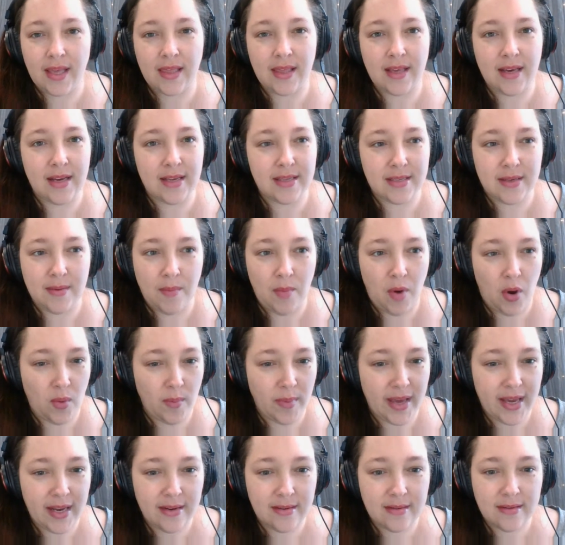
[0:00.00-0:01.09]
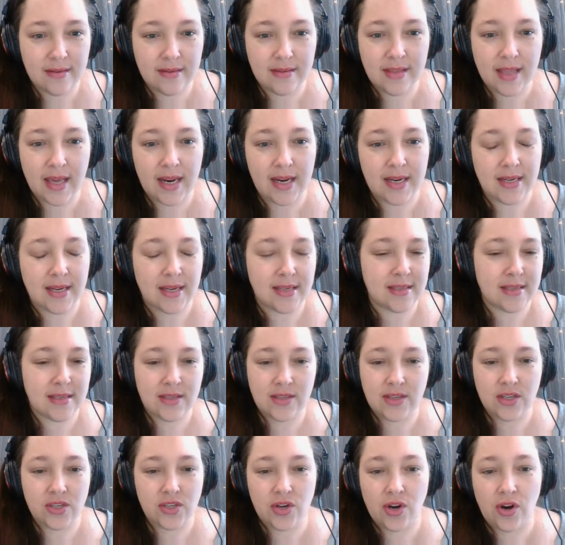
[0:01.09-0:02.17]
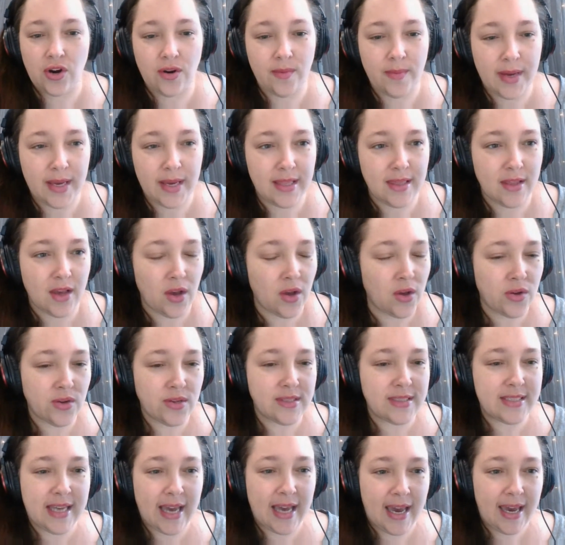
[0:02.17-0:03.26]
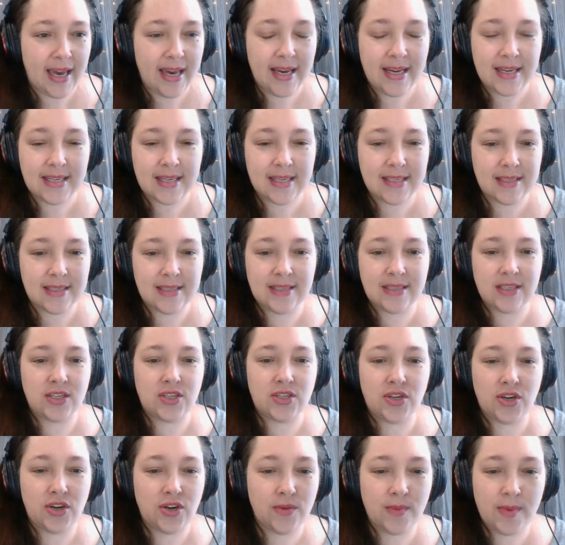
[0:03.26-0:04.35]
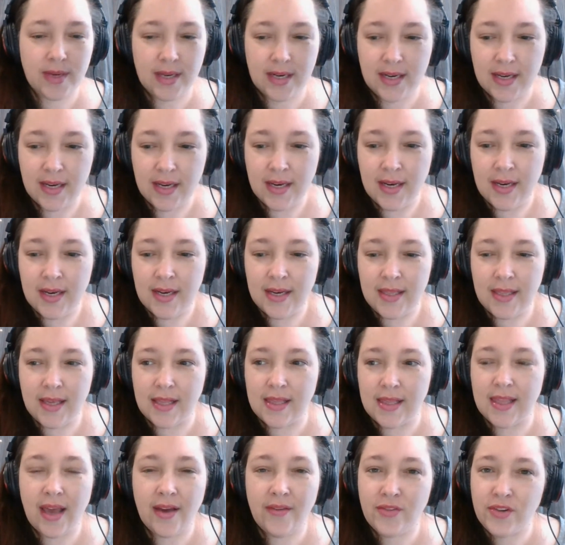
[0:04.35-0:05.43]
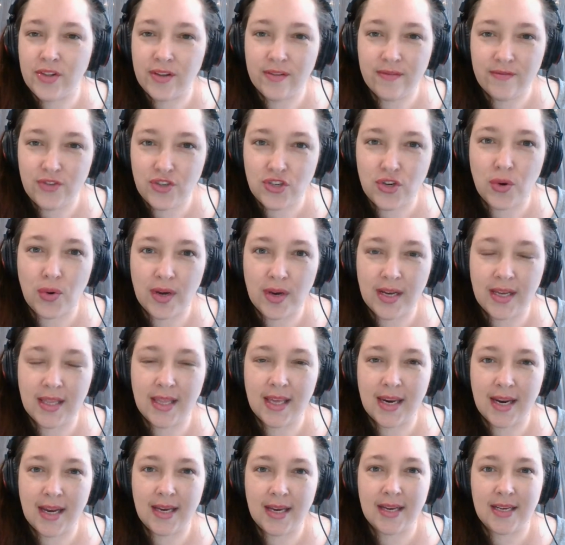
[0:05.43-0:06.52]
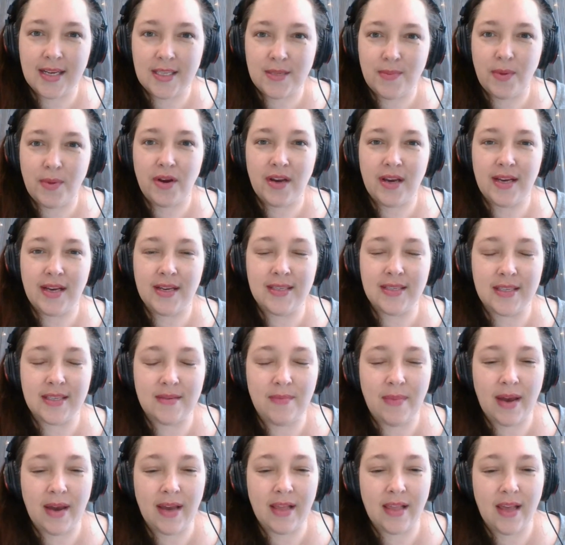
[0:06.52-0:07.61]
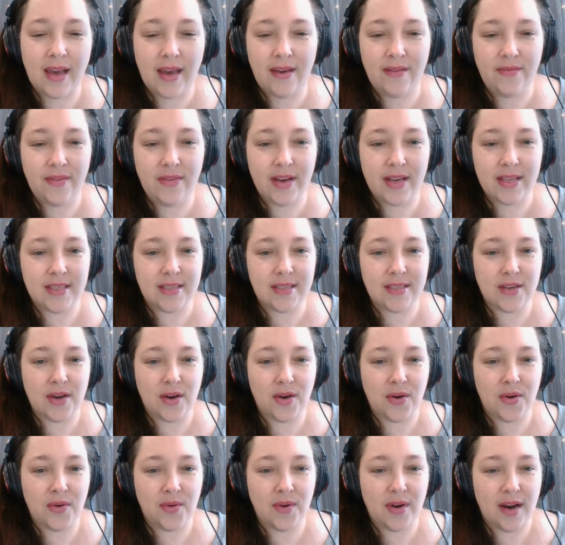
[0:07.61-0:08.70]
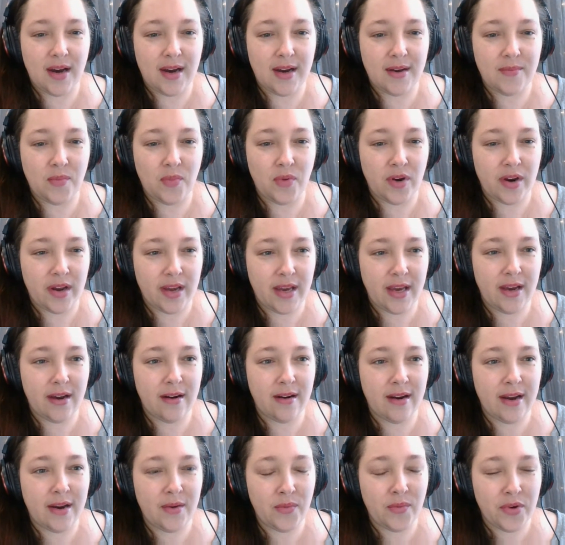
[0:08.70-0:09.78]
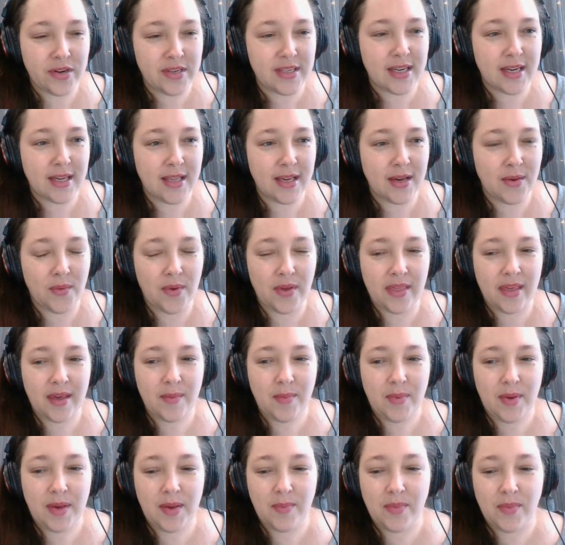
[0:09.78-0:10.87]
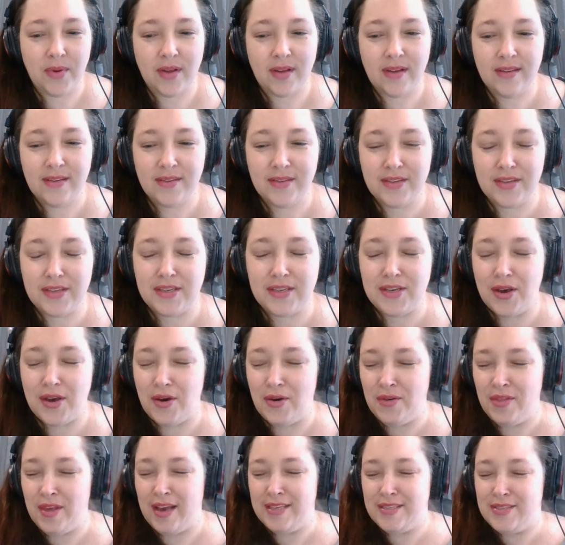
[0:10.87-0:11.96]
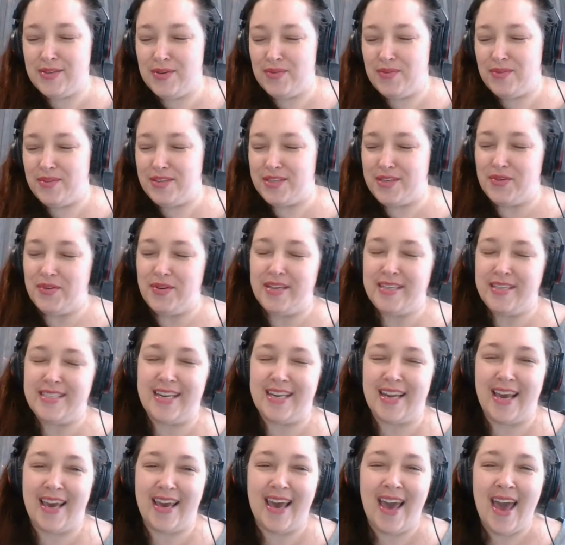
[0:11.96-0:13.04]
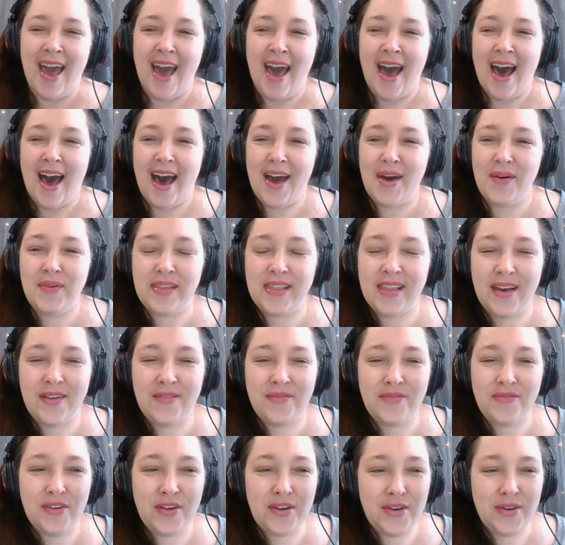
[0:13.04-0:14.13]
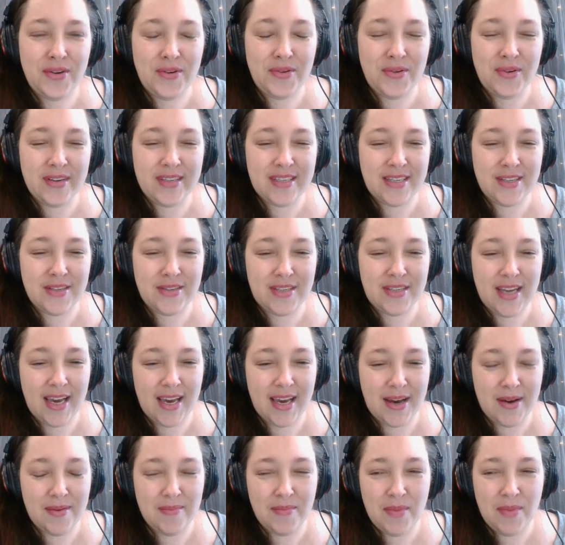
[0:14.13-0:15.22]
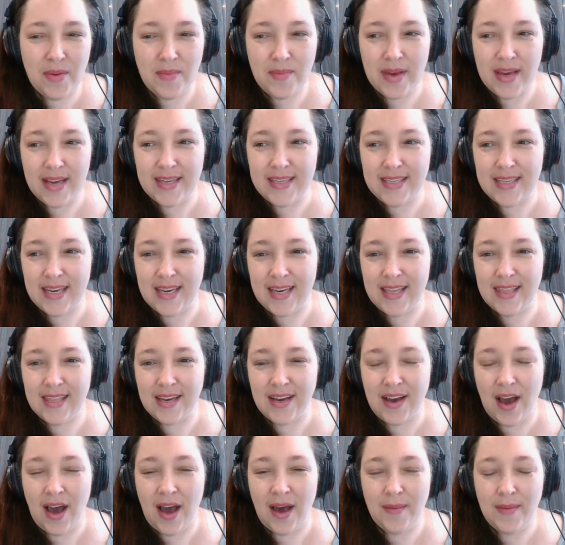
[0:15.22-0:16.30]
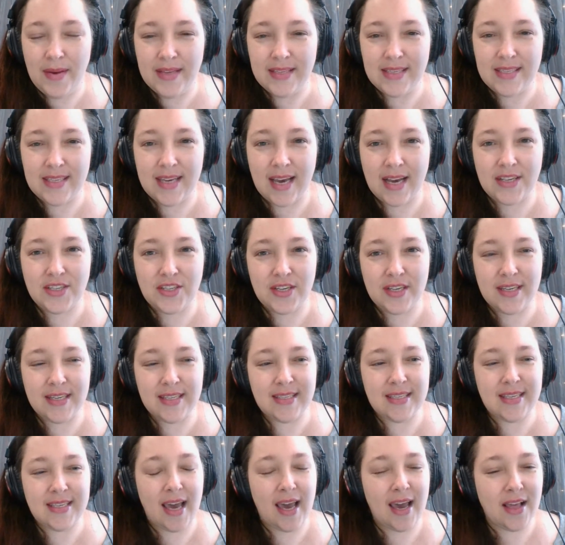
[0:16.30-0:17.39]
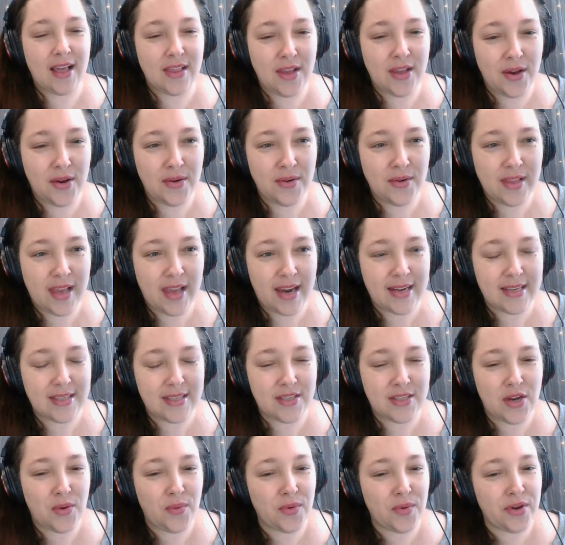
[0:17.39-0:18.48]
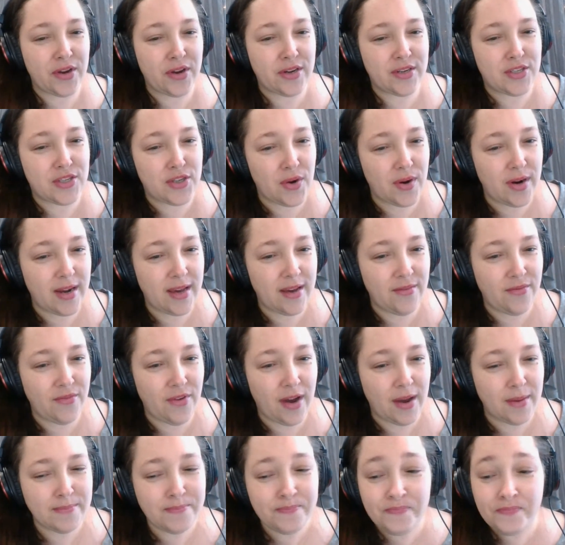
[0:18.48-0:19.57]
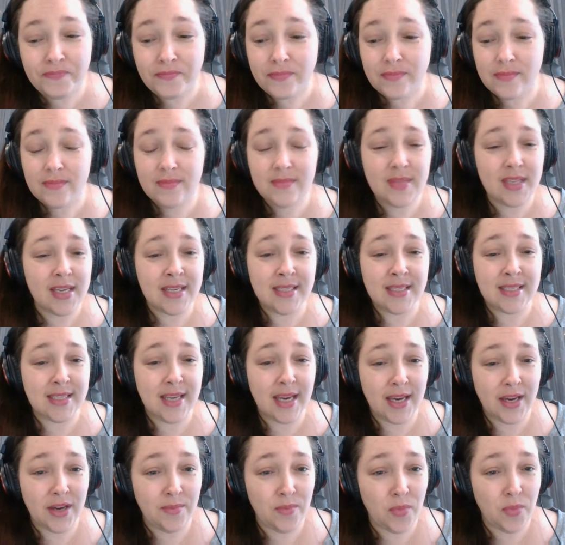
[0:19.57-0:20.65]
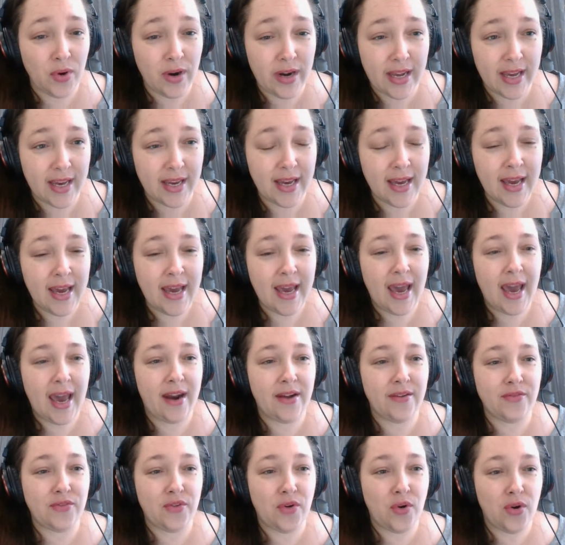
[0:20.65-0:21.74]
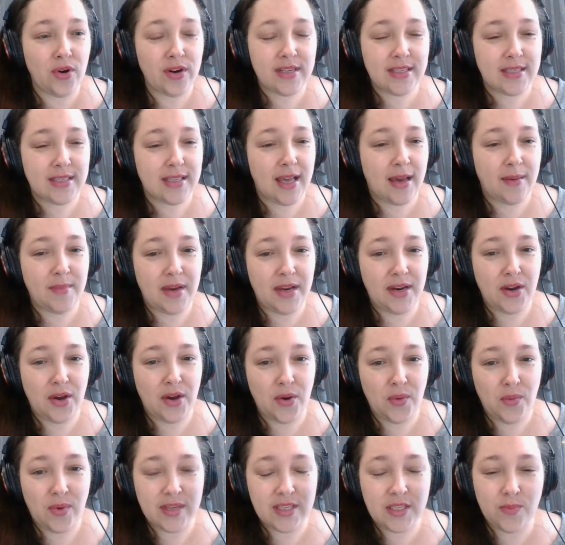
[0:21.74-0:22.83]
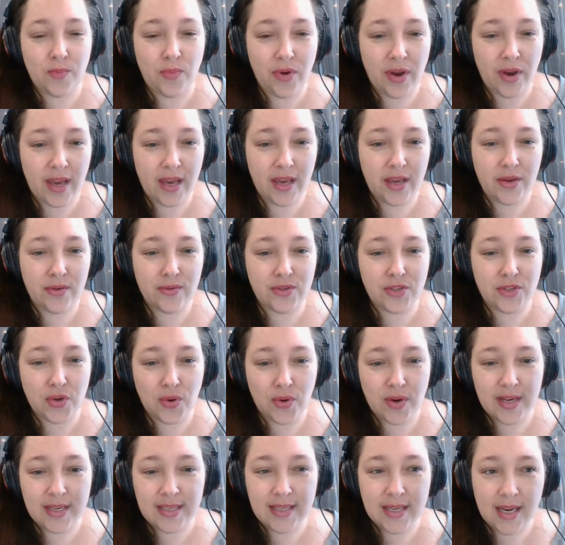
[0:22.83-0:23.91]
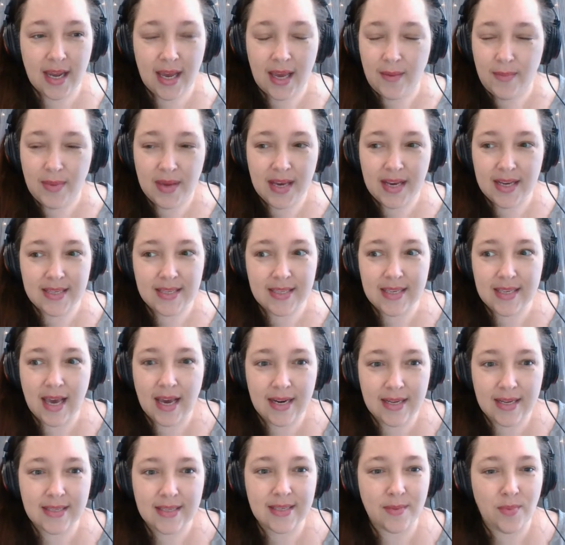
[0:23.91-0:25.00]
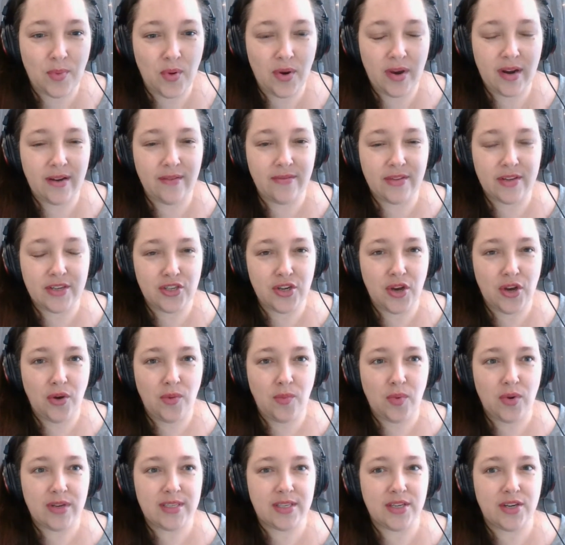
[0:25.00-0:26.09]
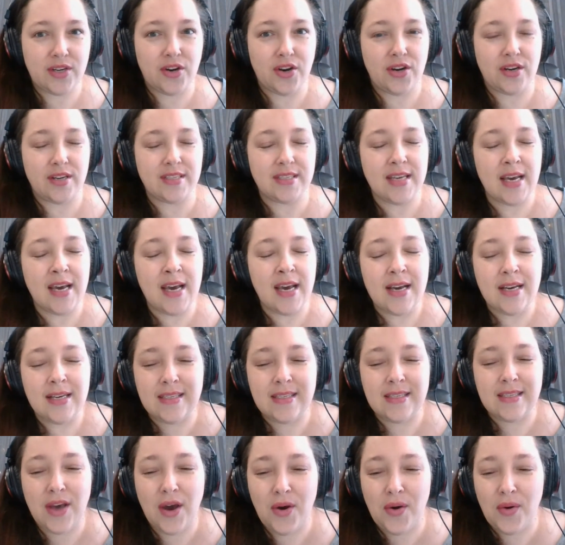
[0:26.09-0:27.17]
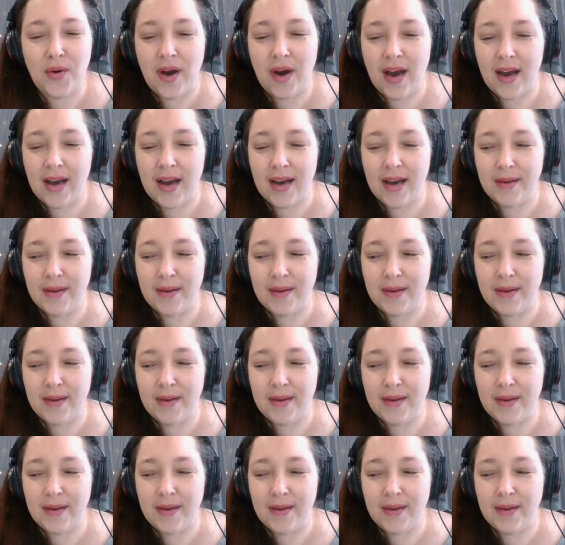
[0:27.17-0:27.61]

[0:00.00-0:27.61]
that it's a moment, that it doesn't determine the whole day. It doesn't determine the level of joy that I experience in my life. And so we're here and we're dealing with it, people. So that's what we're doing today. I would love for you to take a moment in the comment section and say hello. Let us know where you're joining from. Say good morning. And of course, let me know what's bringing you joy today, because that is the point of the show, boys and girls. So